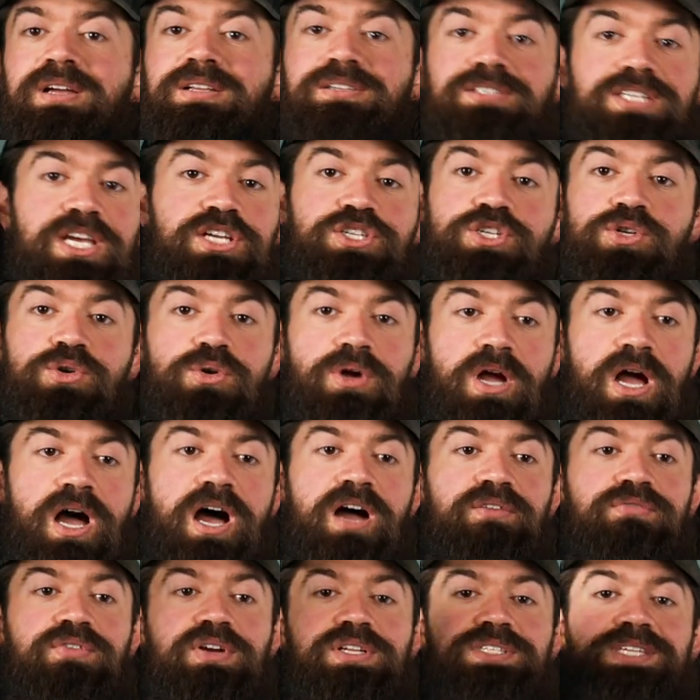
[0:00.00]
digital
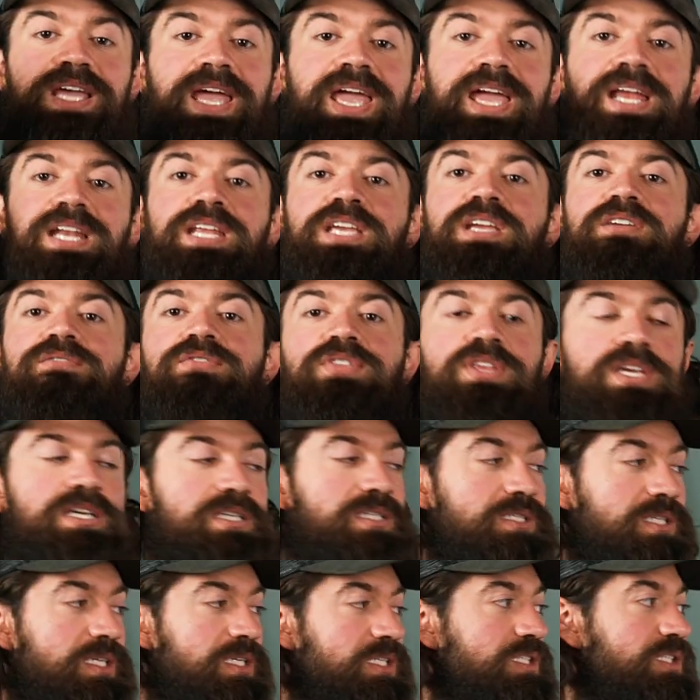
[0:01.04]
conference. Any of
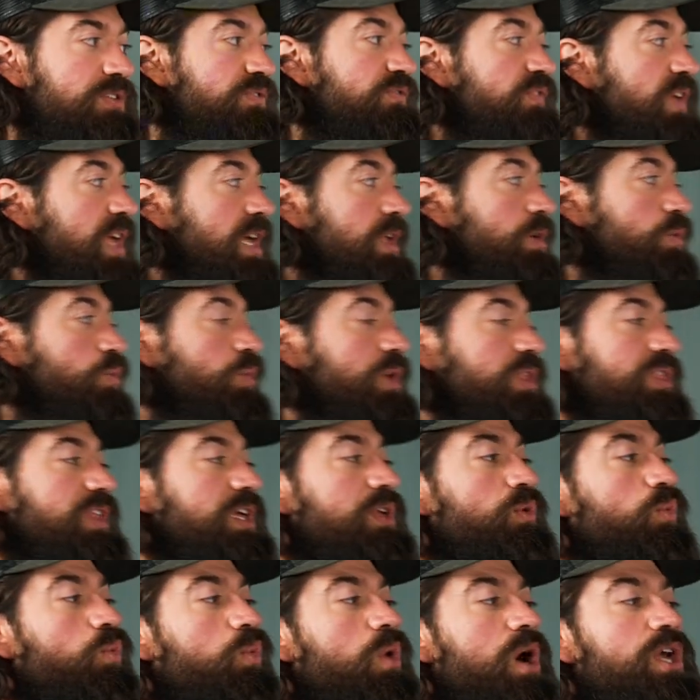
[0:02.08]
these things fit
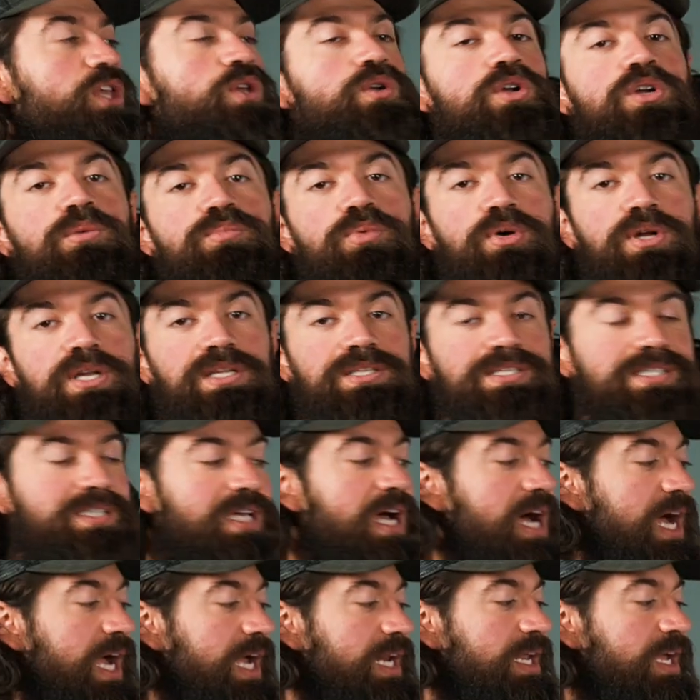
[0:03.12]
within what you could put
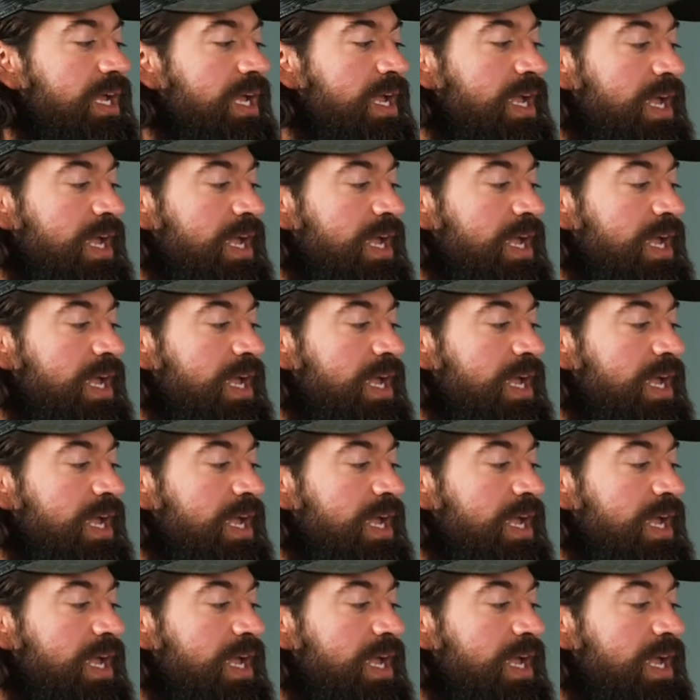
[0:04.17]
inside.